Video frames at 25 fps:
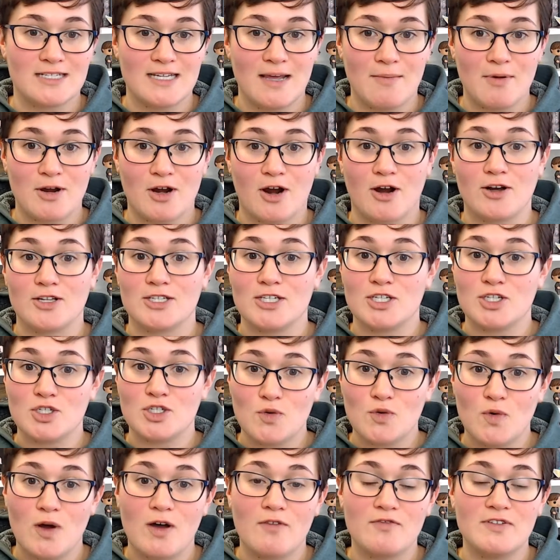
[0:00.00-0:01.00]
and debit cards, is
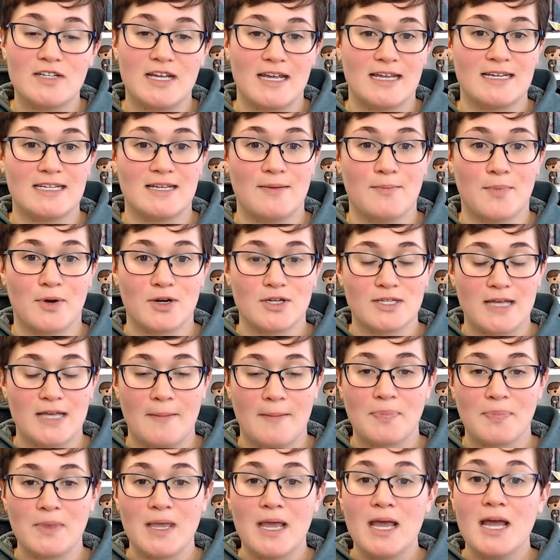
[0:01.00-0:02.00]
12 to
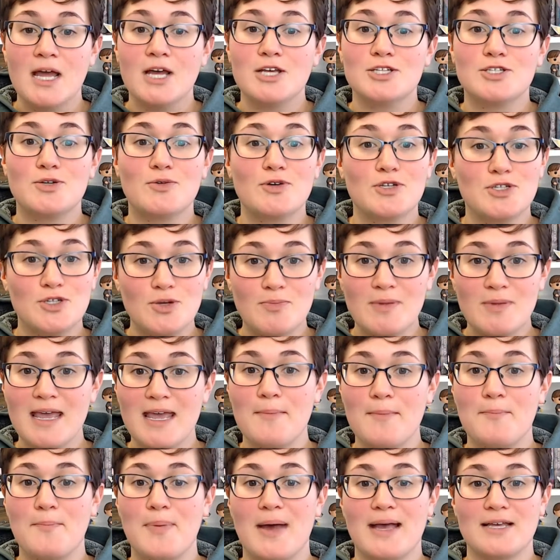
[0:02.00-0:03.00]
18%. So assuming
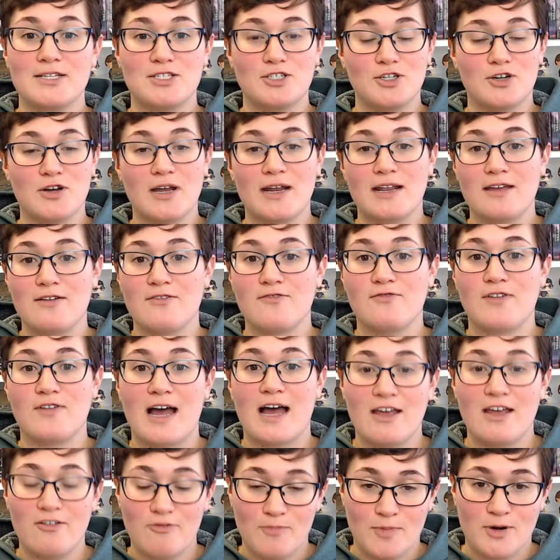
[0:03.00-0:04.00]
at best you're getting
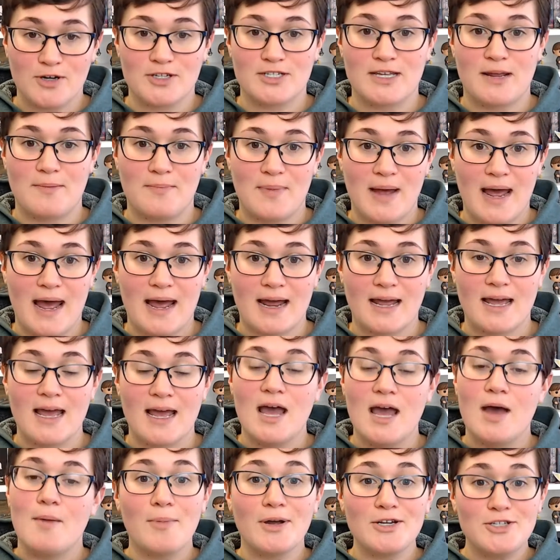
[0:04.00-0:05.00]
5% back,
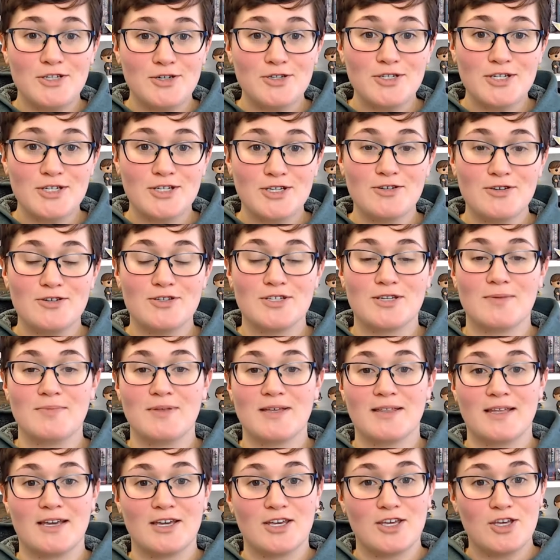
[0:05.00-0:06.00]
by choosing to use
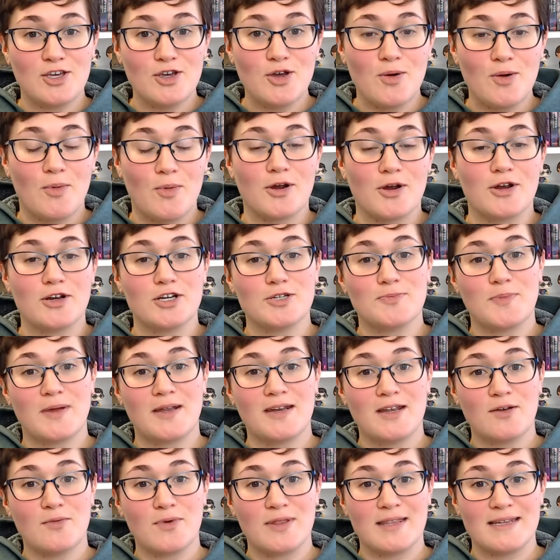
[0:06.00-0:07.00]
something like Qube where you're
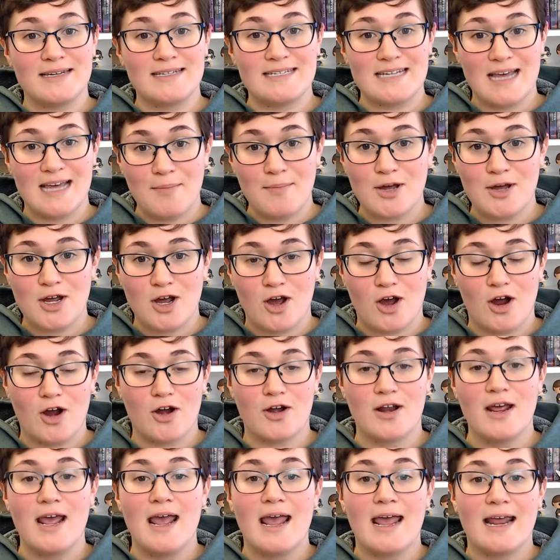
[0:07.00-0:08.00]
spending with a debit
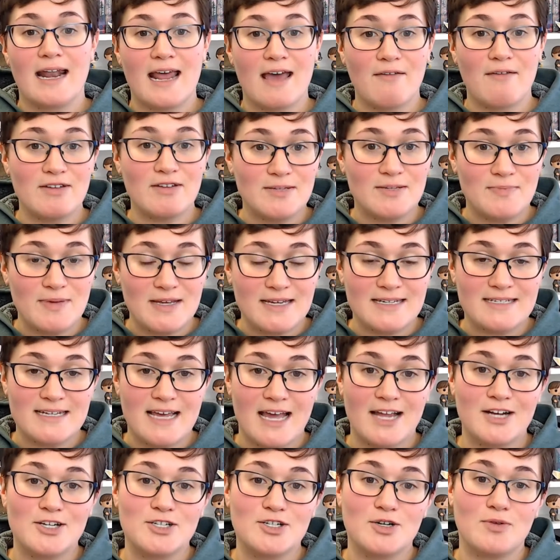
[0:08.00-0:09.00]
card and having to be
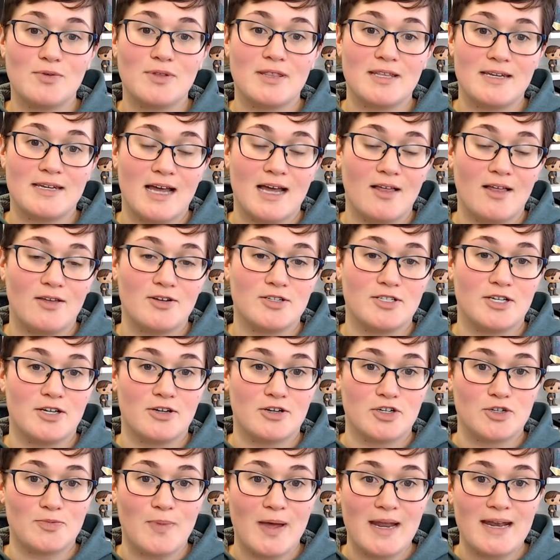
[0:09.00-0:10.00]
intentional with the dollars that
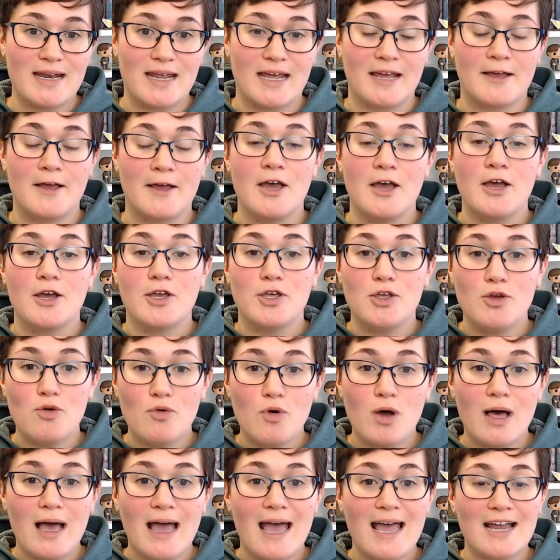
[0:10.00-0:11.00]
you're spending, you
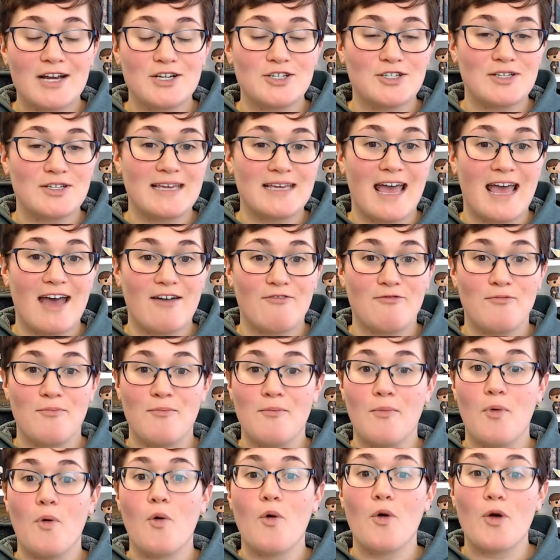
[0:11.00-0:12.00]
will actually have
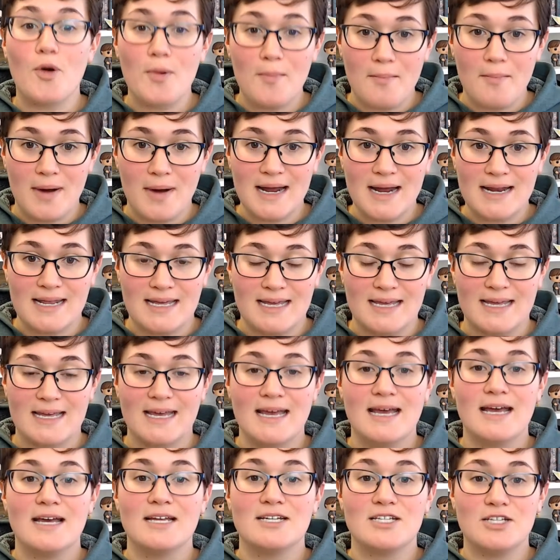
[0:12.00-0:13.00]
more money
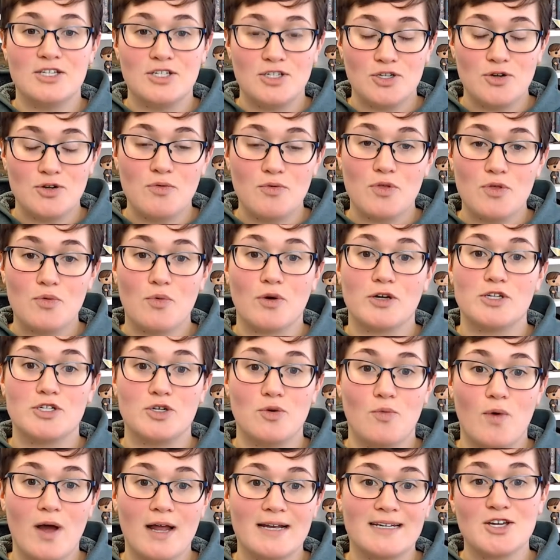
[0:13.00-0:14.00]
to do with what
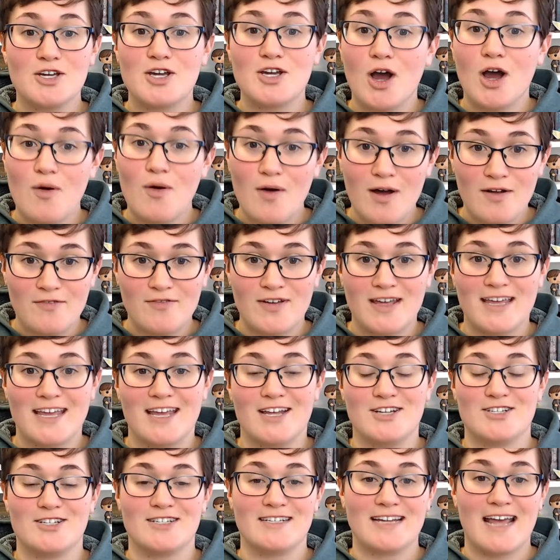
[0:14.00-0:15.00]
you want, to go on
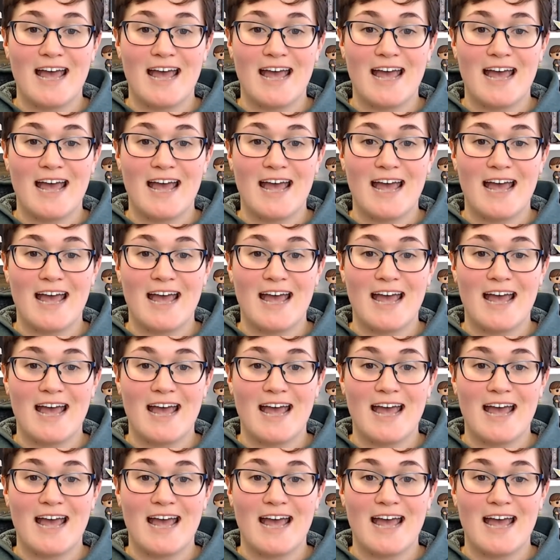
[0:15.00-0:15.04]
vacation,